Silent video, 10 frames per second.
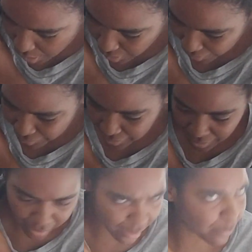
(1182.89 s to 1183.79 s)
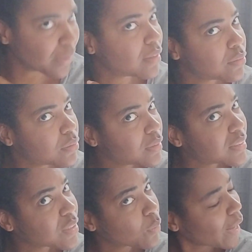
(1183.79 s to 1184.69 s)
everything, was
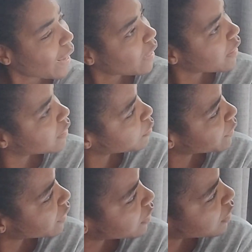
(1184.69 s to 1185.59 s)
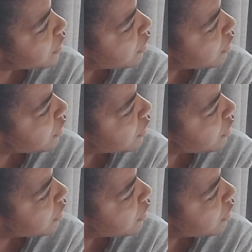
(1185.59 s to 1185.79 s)
okay in the beginning.